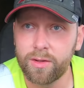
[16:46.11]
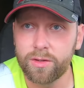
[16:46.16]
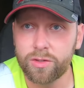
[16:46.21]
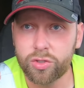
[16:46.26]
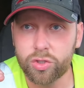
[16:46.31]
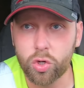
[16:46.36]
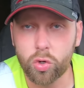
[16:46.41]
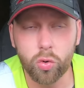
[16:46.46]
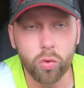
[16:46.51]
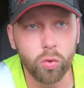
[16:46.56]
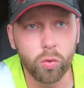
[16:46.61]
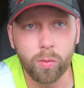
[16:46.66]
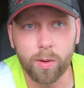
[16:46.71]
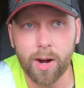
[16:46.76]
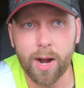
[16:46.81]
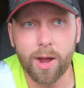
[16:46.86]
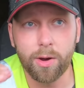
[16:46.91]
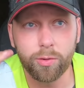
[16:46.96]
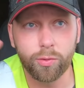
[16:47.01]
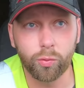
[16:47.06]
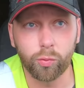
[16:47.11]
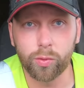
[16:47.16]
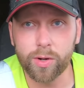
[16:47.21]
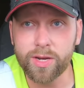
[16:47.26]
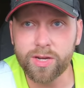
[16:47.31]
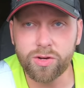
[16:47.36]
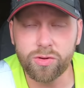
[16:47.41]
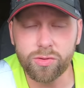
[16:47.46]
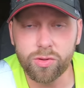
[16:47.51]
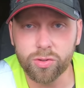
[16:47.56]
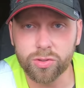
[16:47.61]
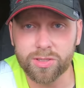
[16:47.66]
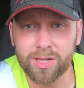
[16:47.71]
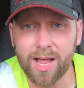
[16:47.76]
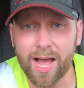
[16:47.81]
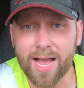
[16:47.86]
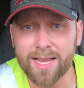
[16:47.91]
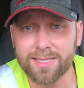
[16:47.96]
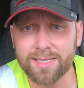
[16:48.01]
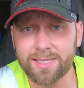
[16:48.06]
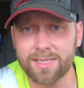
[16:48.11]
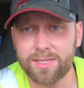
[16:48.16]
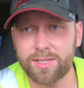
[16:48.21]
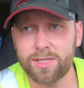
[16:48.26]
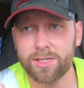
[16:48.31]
school where I would redo those classes